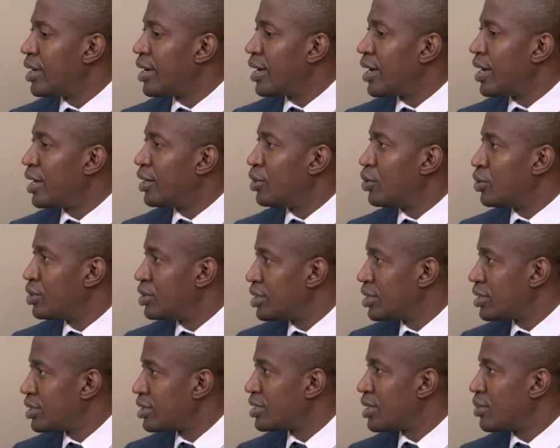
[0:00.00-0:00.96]
uh,
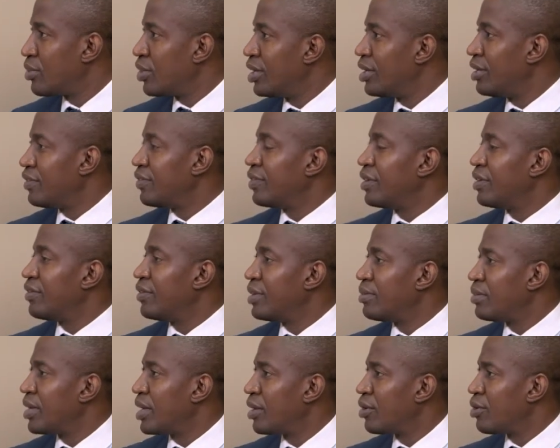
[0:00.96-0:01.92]
noticed some relief
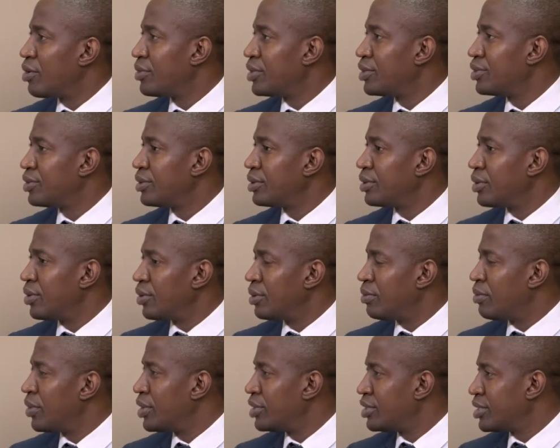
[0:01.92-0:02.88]
given by the Commission
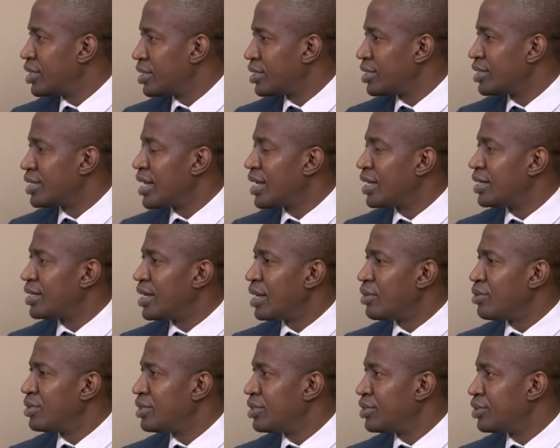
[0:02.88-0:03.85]
on mergers and
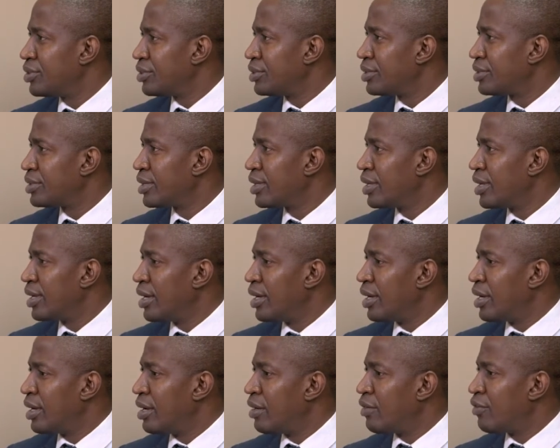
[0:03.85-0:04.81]
acquisitions.
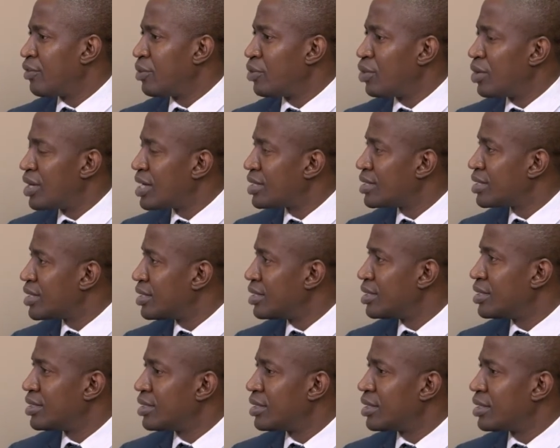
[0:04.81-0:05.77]
From your last
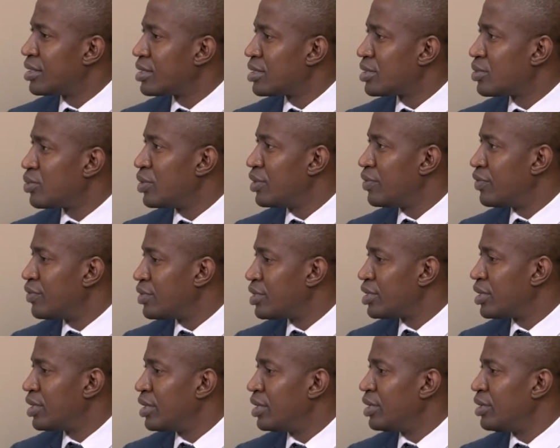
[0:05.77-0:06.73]
statistics, we've
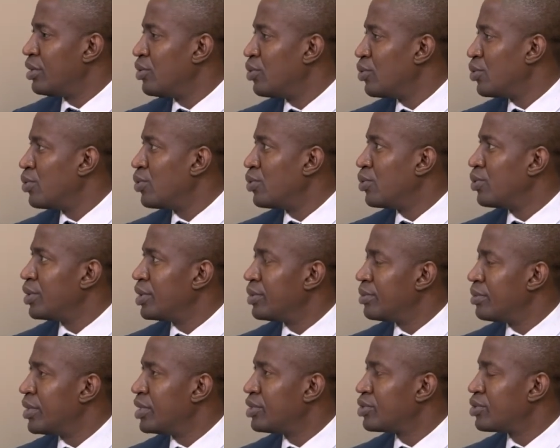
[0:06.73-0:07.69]
seen you
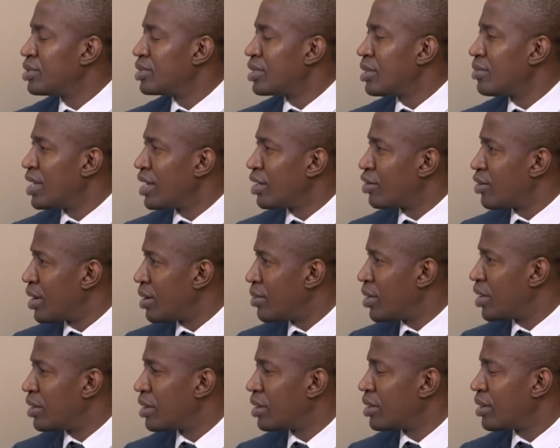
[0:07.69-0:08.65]
mentioned something like you had
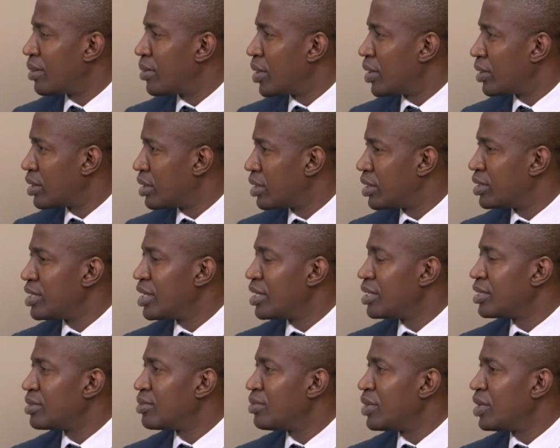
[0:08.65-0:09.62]
about about
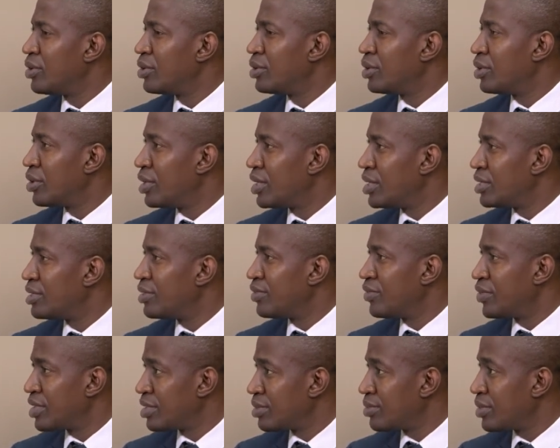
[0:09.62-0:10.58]
$38 million
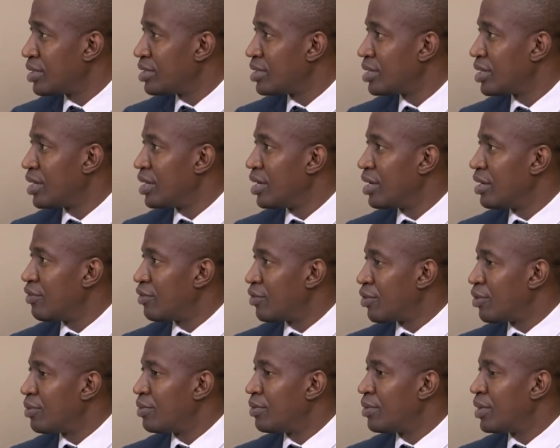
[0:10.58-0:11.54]
investment yes.
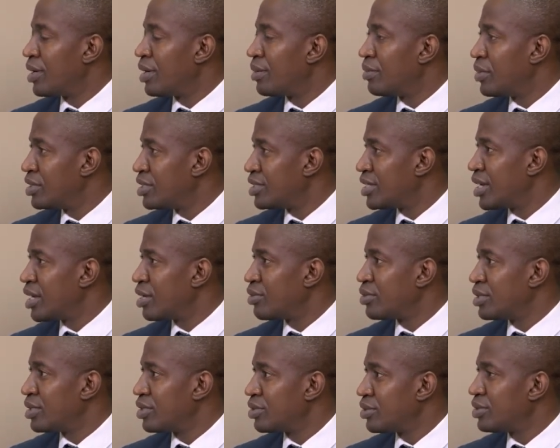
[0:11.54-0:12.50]
from uh, mergers and
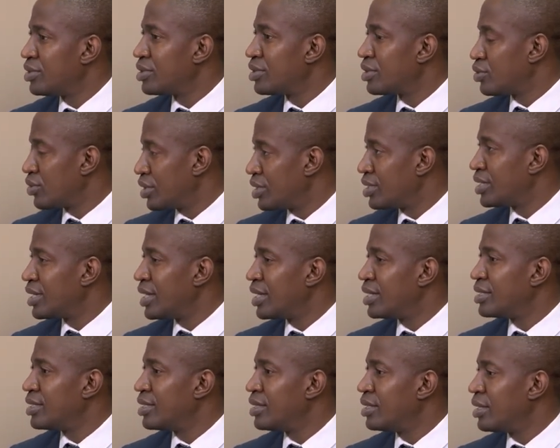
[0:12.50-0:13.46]
acquisitions yes.
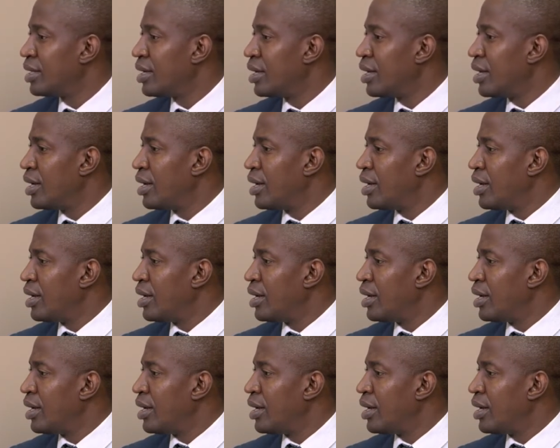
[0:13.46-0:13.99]
2019. Yeah.